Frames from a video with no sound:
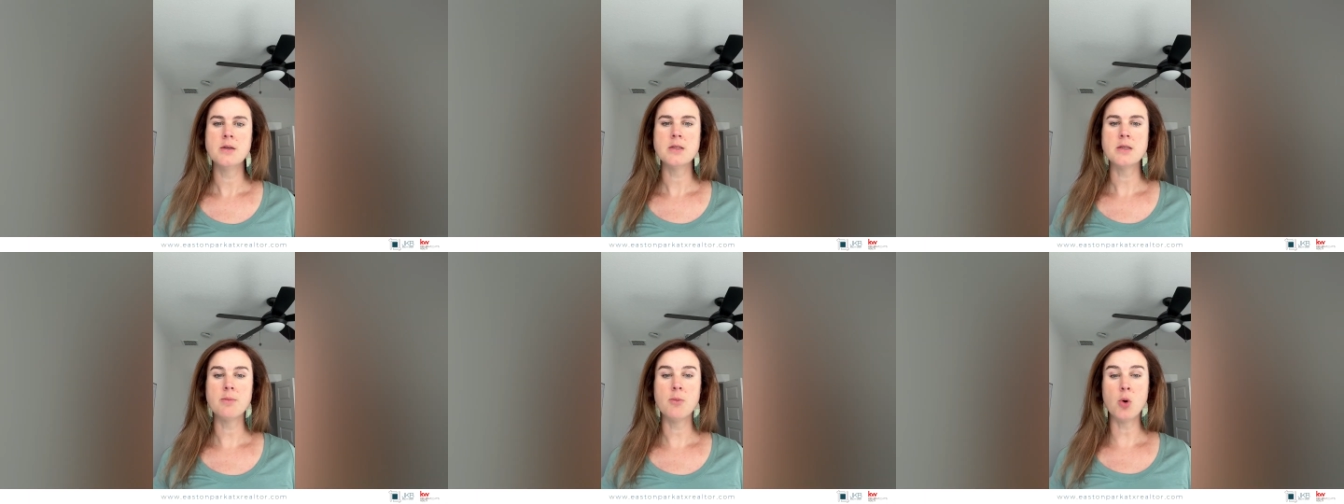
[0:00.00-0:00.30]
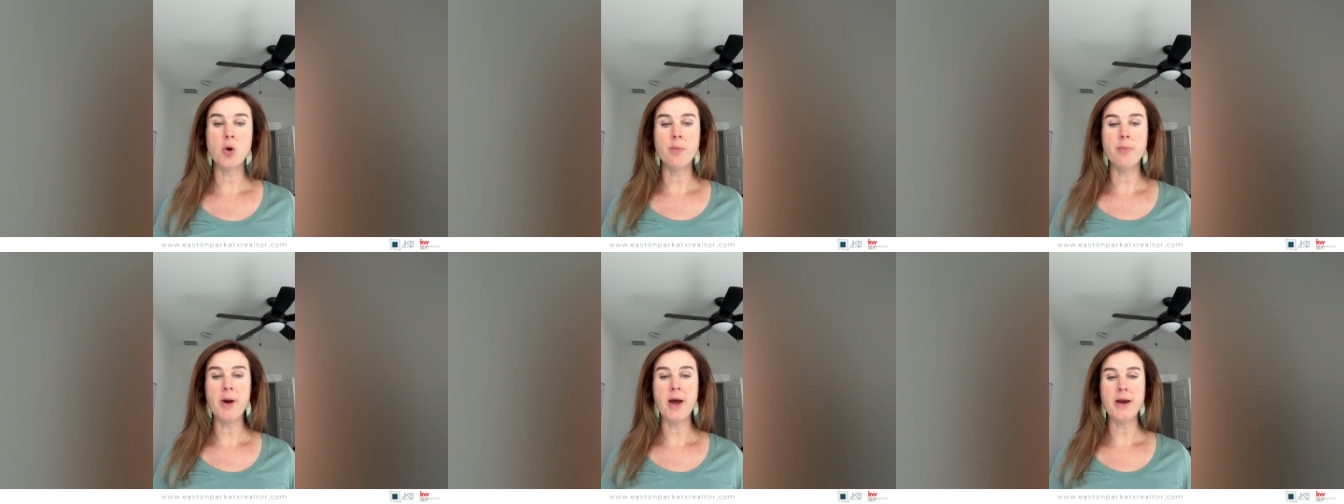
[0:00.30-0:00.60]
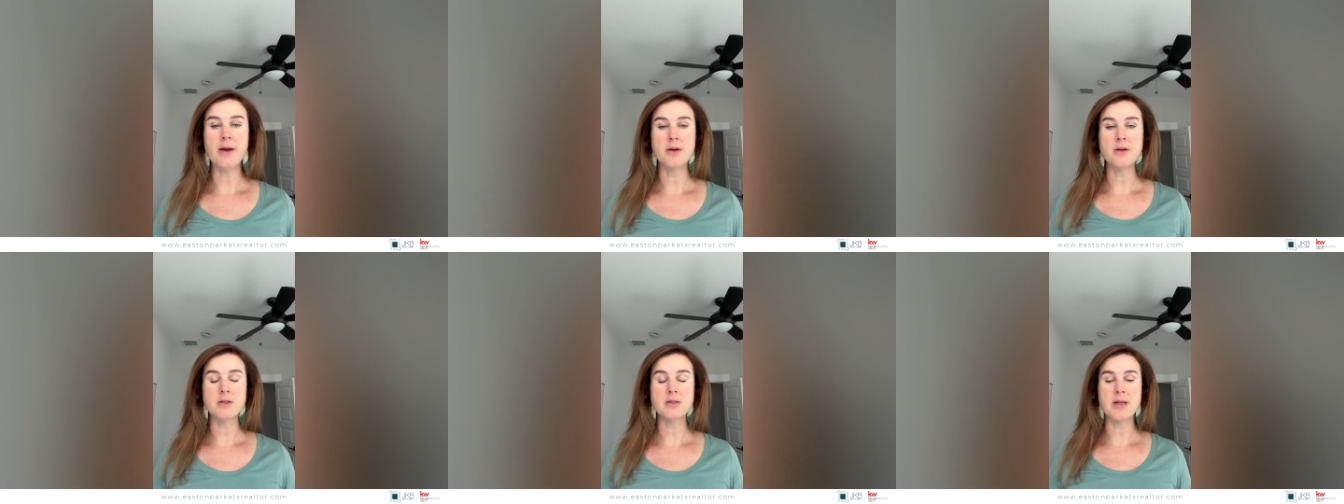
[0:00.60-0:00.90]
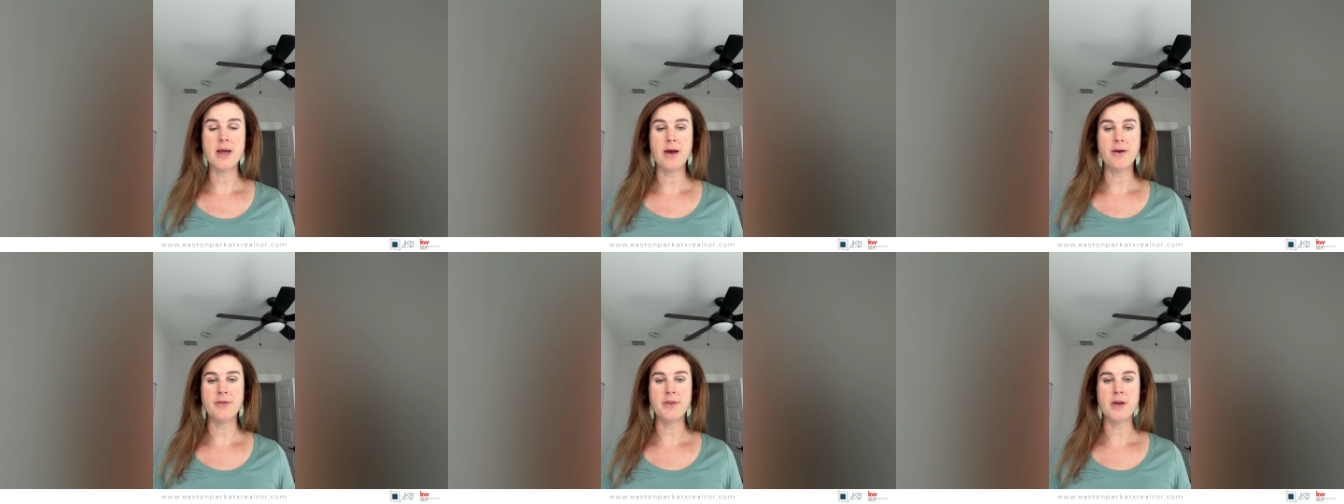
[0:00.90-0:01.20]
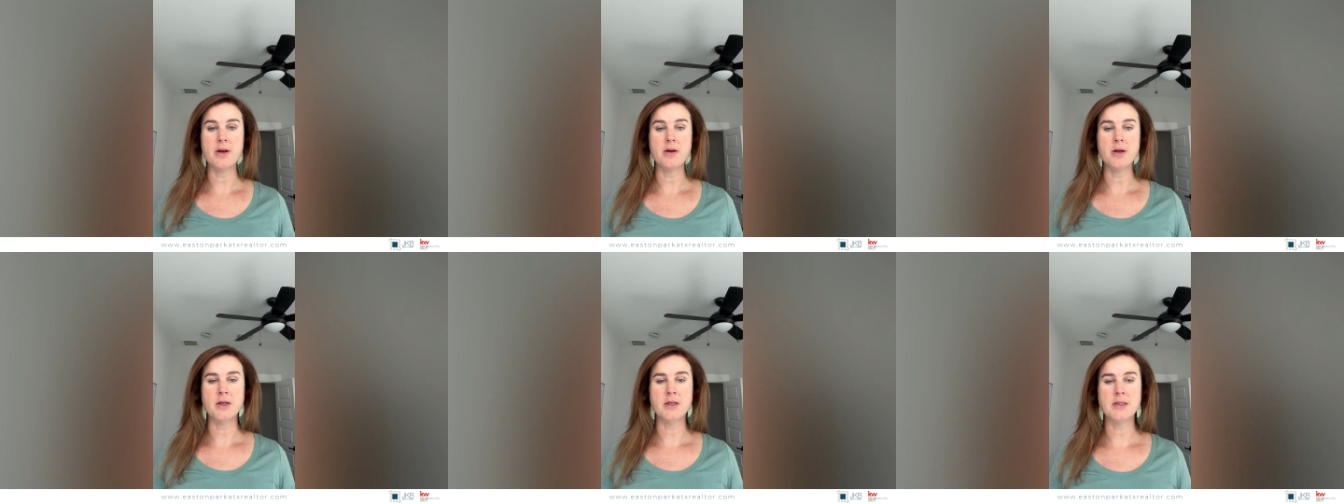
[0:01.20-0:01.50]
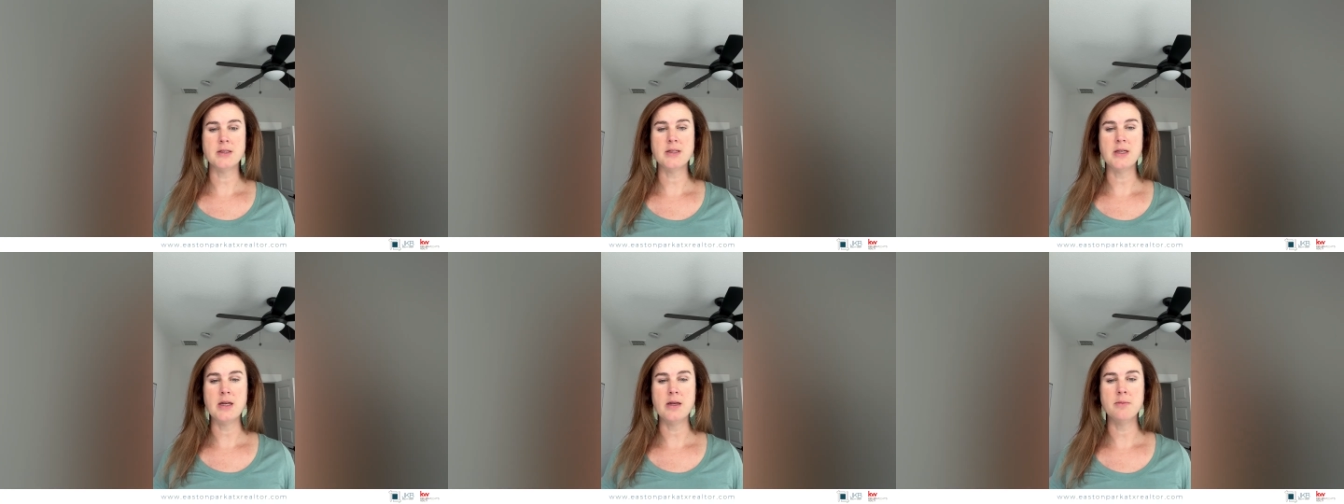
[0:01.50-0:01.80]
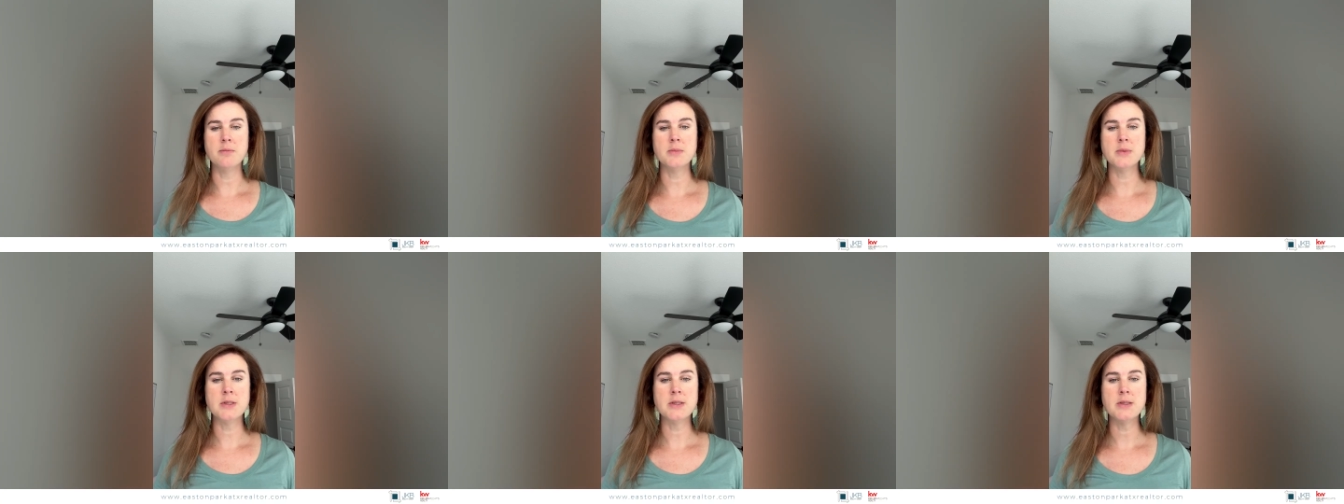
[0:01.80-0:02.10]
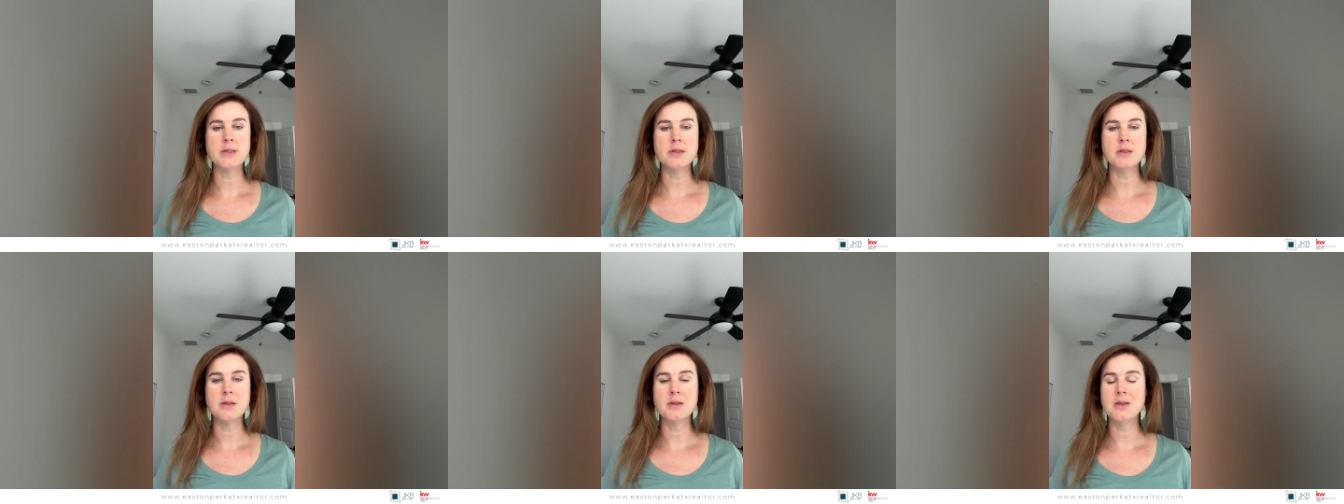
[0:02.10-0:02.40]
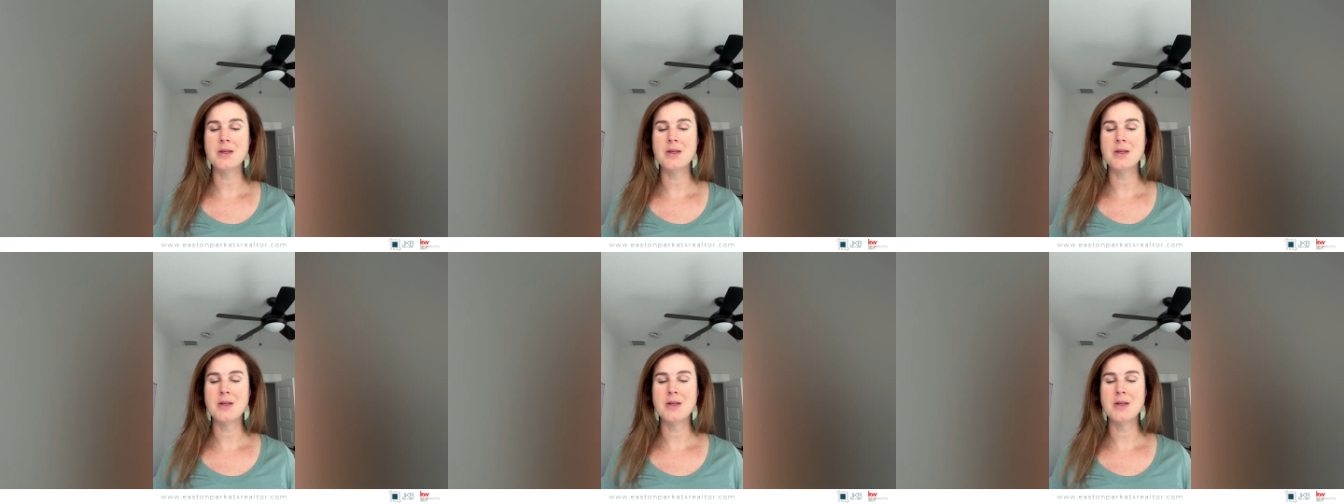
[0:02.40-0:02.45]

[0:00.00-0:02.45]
more buyers out there, it seems.